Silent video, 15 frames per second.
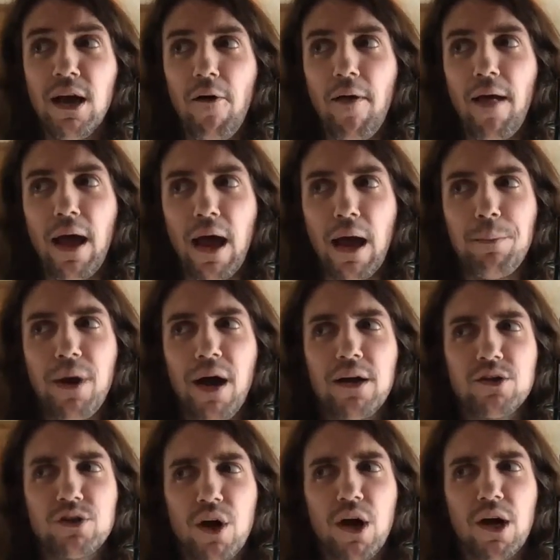I'm
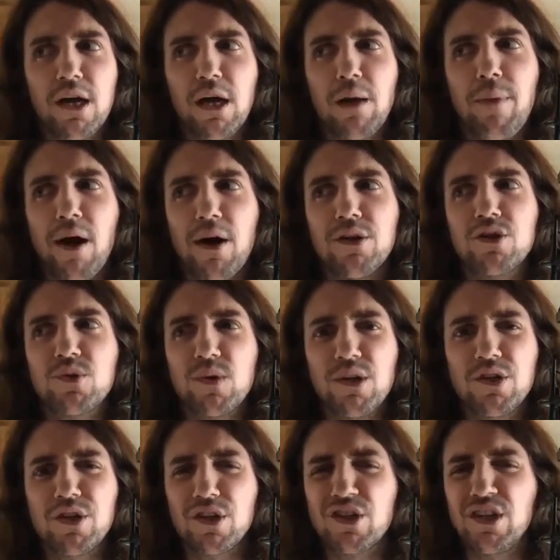not talking about his
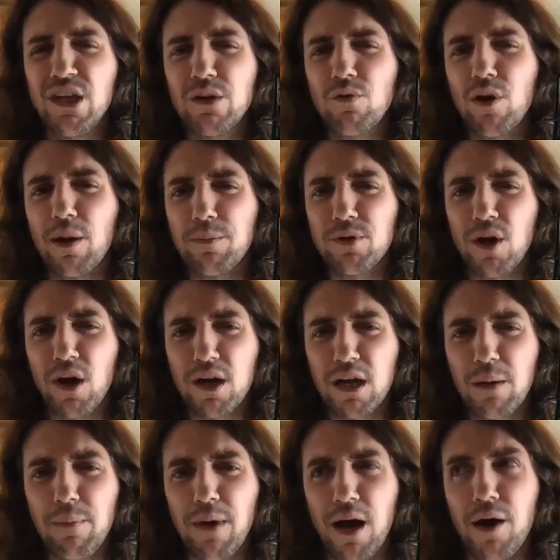2016 run. I'm
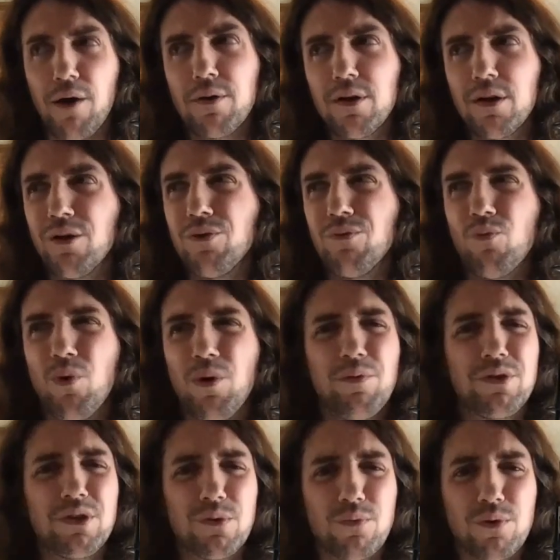talking about, what
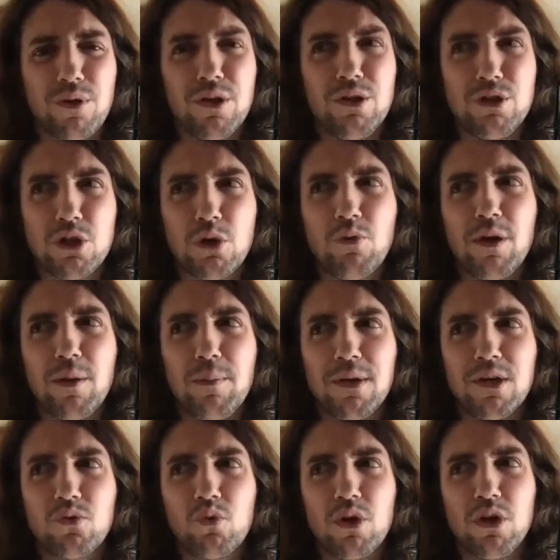was he really doing
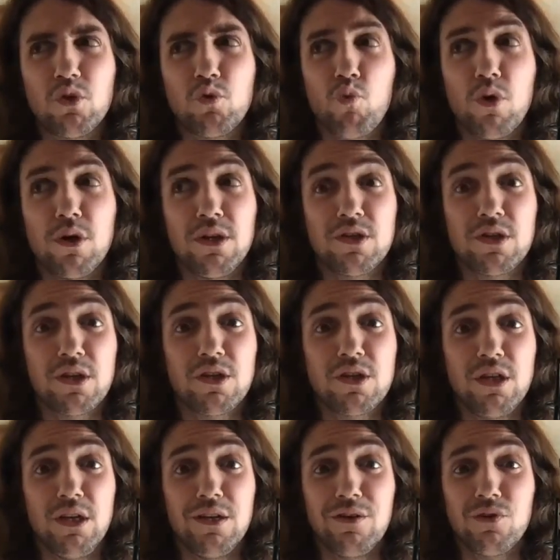between
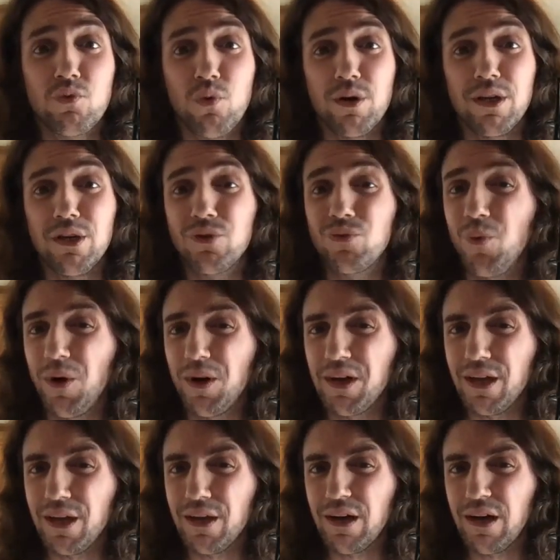2016 and
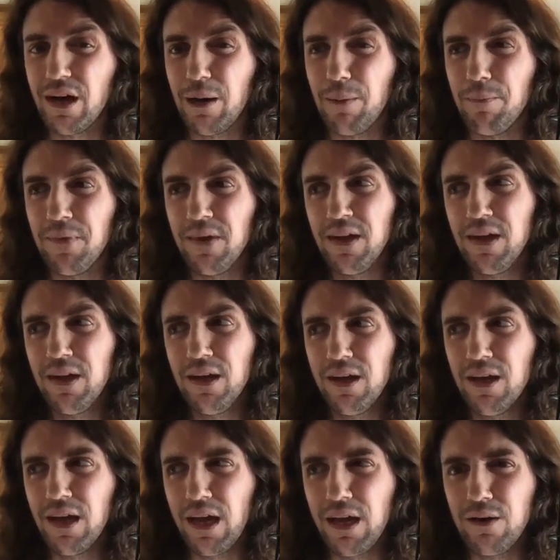2020?
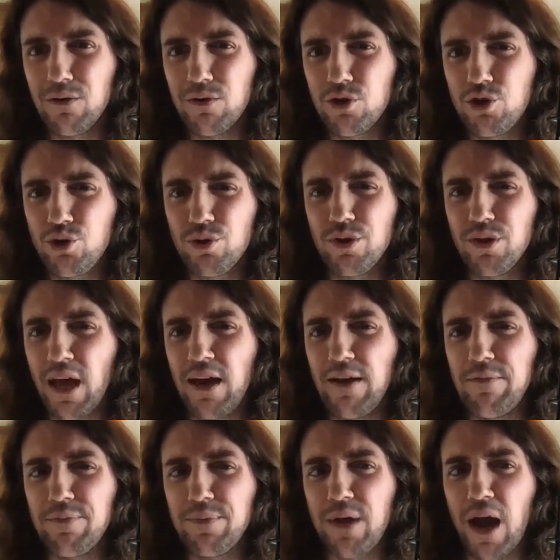And shouldn't that
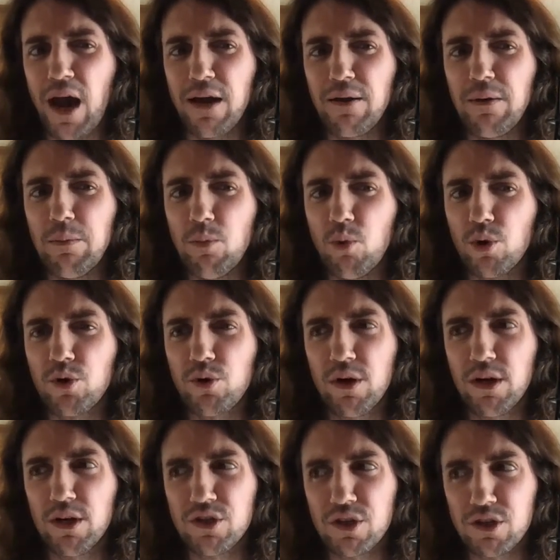have gotten more
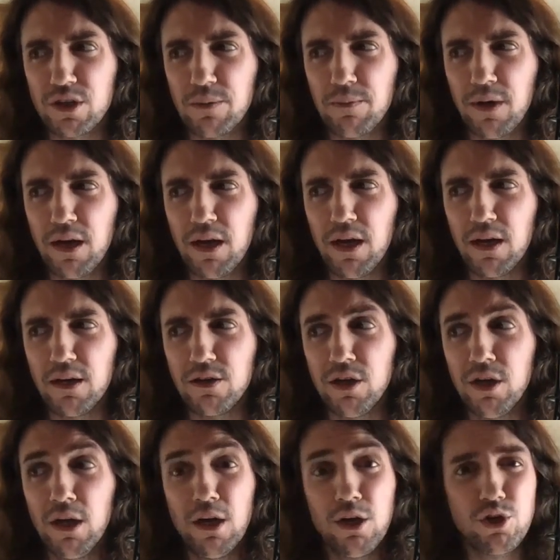criticism? And
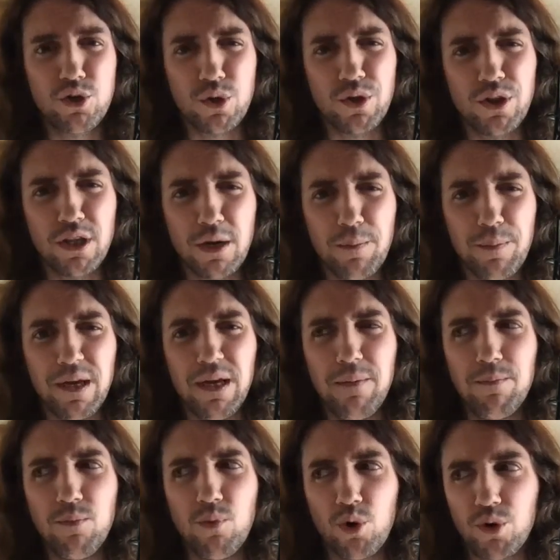shouldn't there be
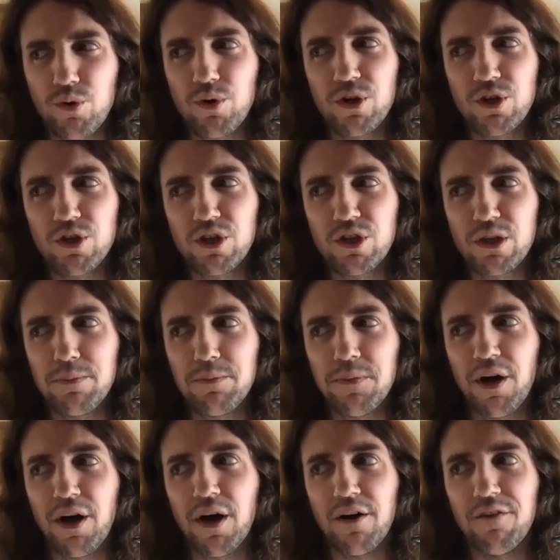more criticism
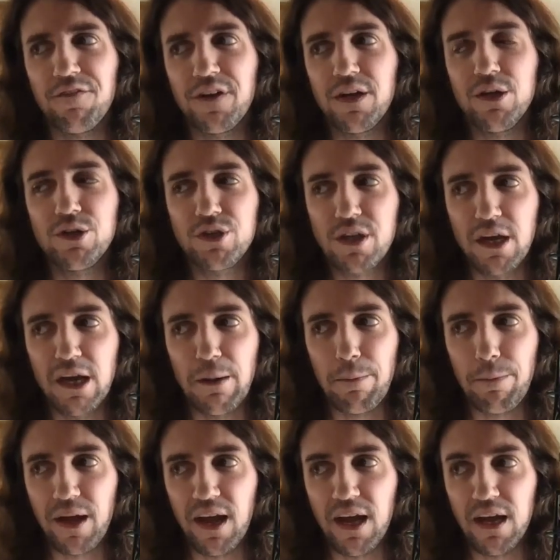of his
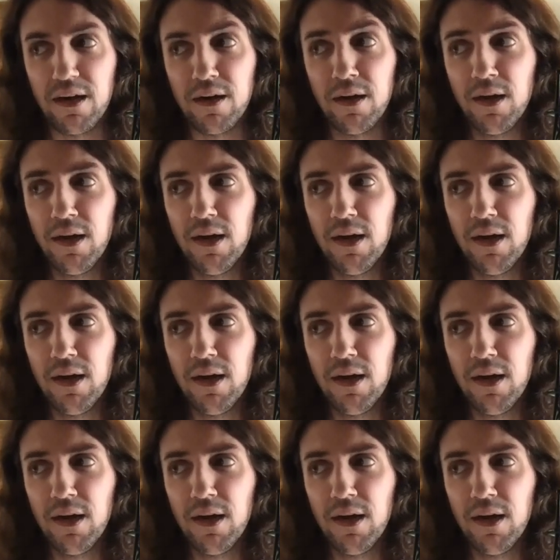campaign?